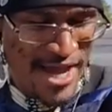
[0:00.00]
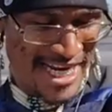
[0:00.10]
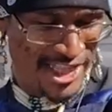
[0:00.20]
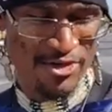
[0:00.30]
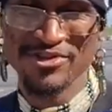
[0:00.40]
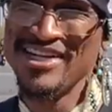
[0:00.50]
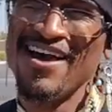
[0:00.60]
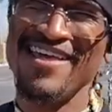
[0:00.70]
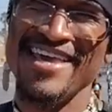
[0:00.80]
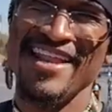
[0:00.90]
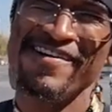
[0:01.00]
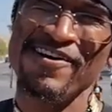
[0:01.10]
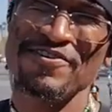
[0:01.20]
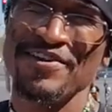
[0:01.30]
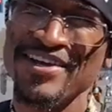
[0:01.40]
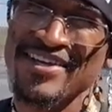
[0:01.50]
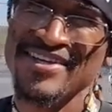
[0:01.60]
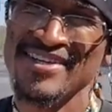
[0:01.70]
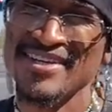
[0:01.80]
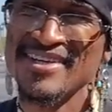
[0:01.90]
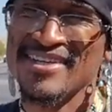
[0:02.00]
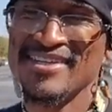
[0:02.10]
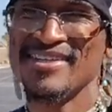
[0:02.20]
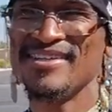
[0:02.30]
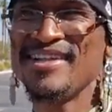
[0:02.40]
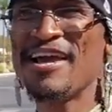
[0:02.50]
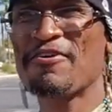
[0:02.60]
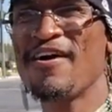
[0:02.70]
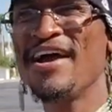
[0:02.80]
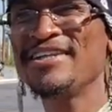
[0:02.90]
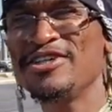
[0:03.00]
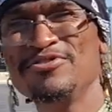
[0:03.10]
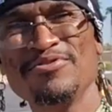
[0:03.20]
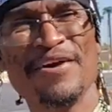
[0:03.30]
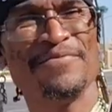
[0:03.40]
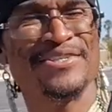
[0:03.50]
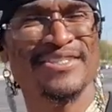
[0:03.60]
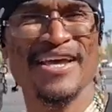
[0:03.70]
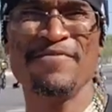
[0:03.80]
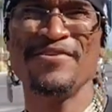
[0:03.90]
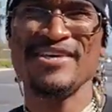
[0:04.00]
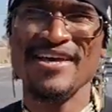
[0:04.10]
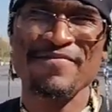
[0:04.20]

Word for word: you got children, now they getting hungry. They crying to you every every